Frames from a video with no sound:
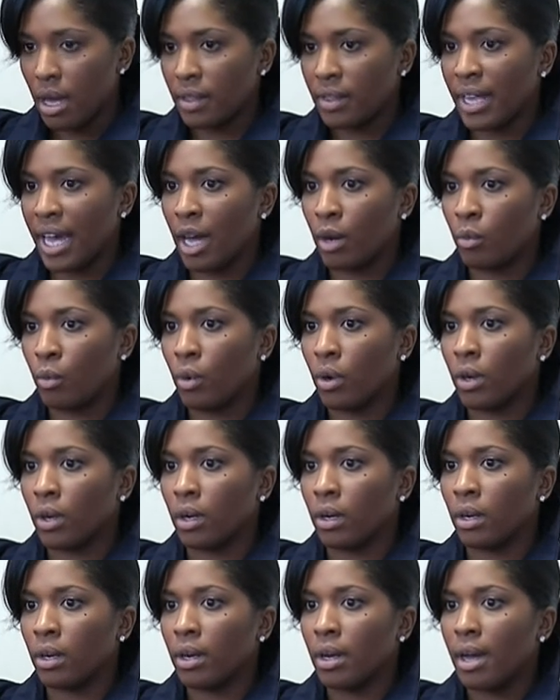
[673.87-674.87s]
that
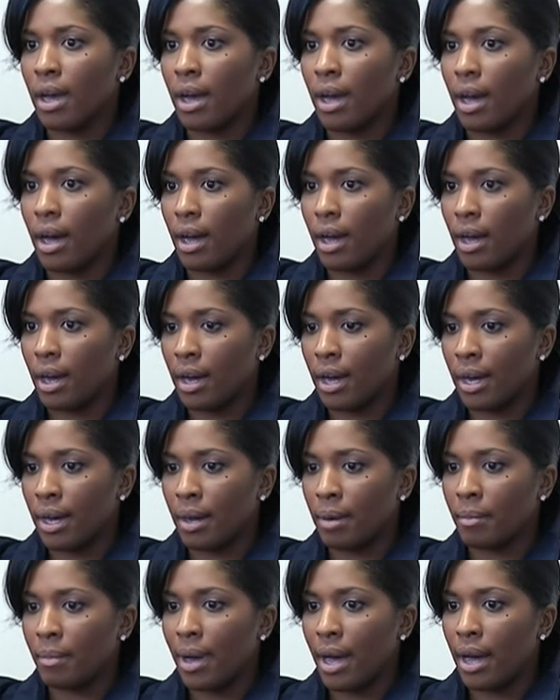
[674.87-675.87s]
were
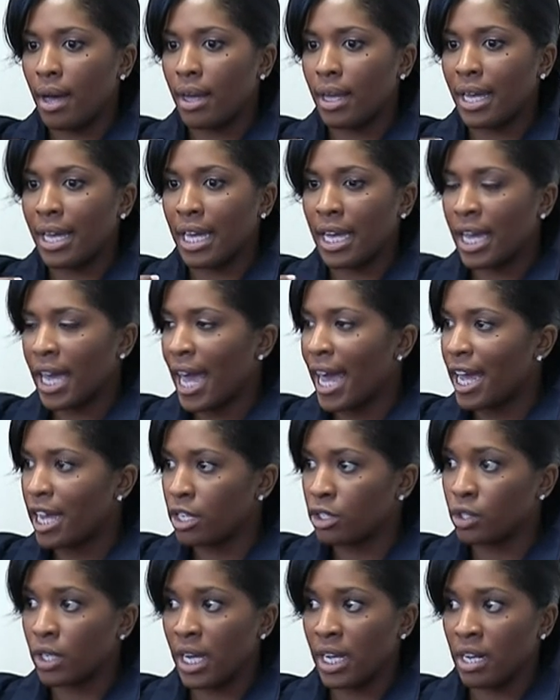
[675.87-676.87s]
um,
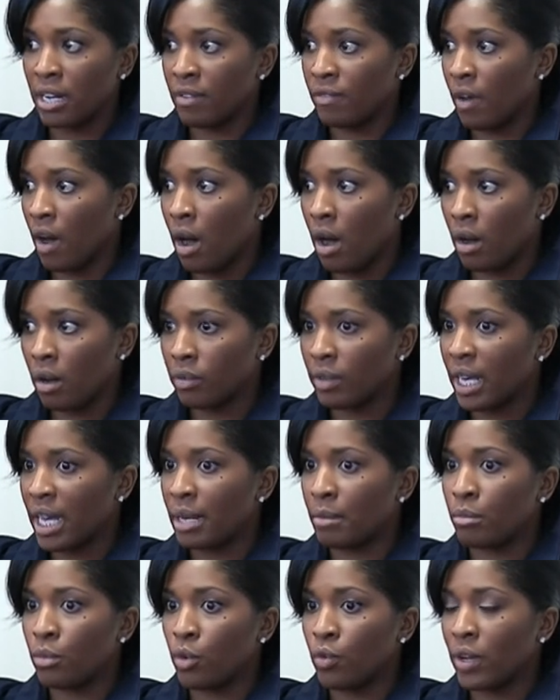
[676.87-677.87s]
engaged and involved
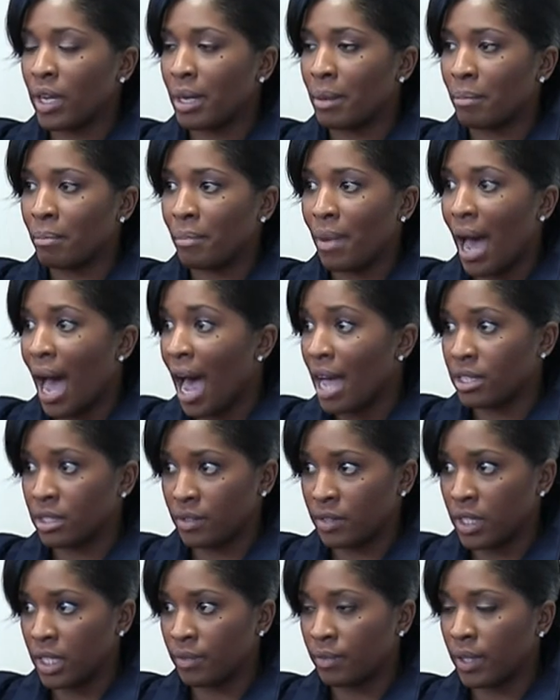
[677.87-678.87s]
and moving
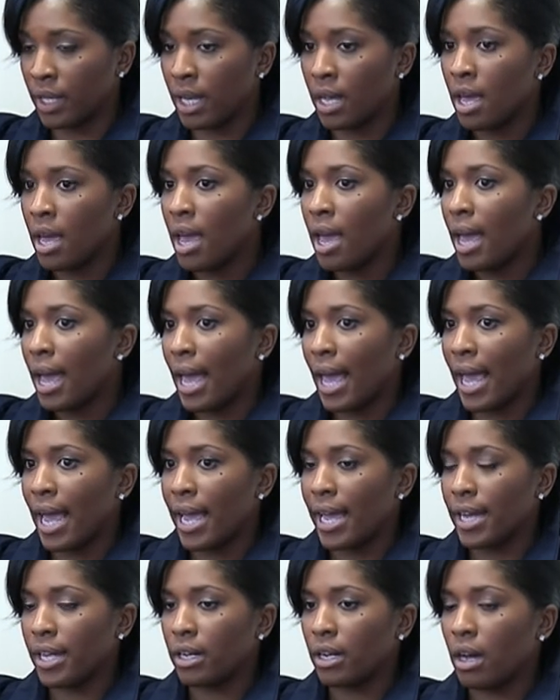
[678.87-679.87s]
positively
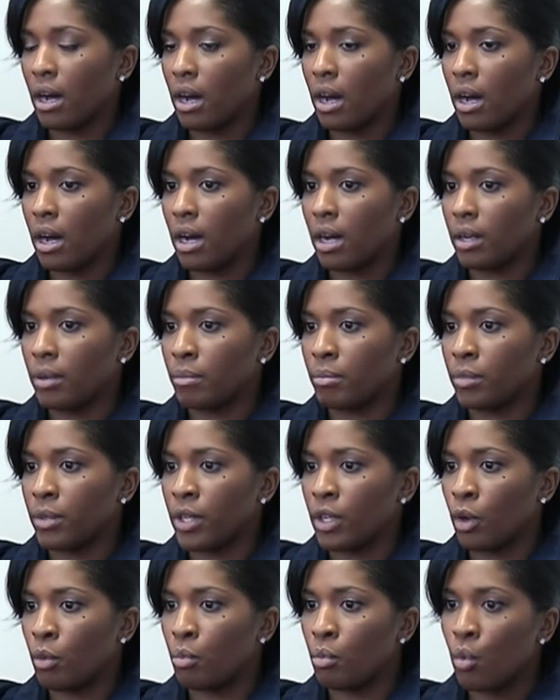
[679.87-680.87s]
and,
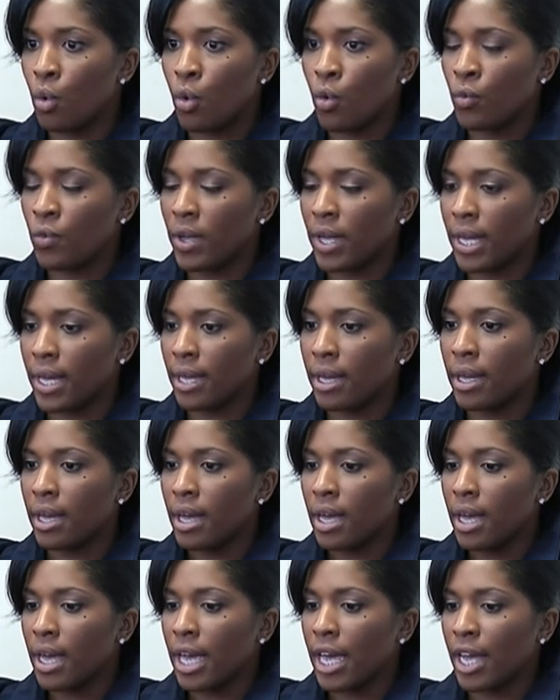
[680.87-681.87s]
you know, moving
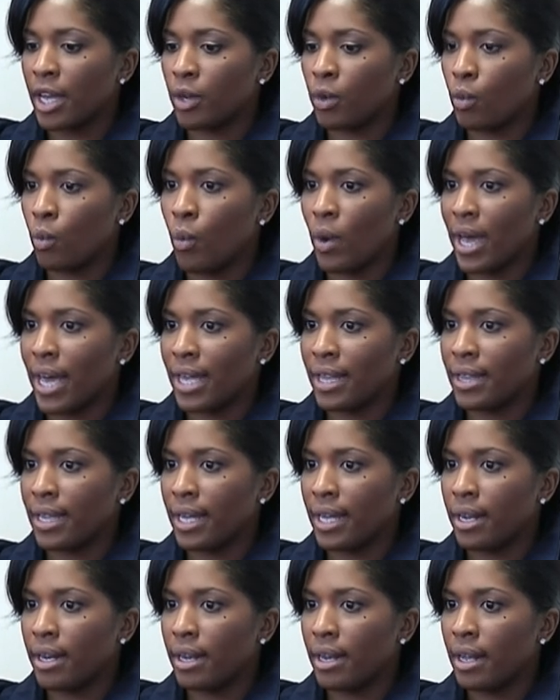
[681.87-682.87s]
in a way
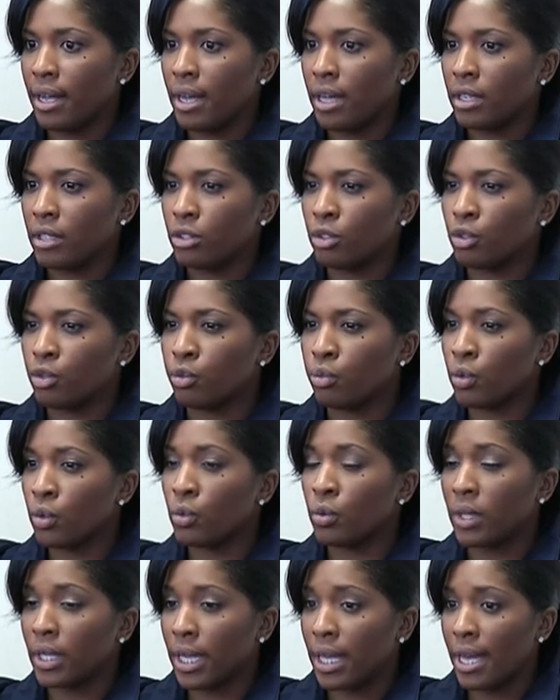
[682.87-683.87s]
that
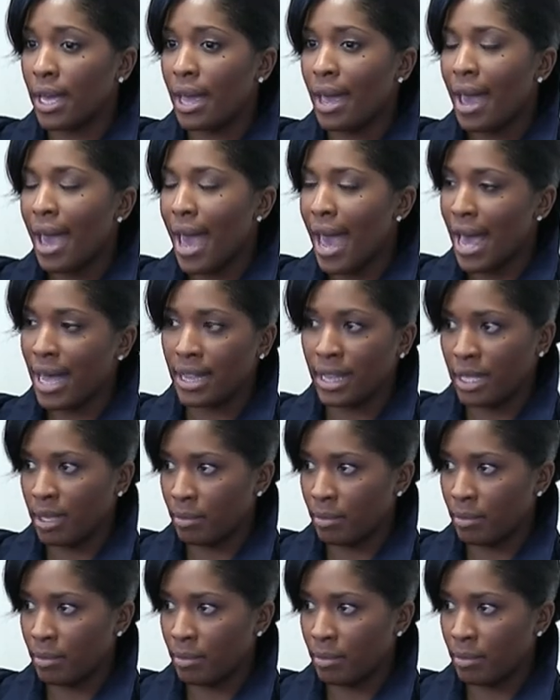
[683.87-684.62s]
truly had the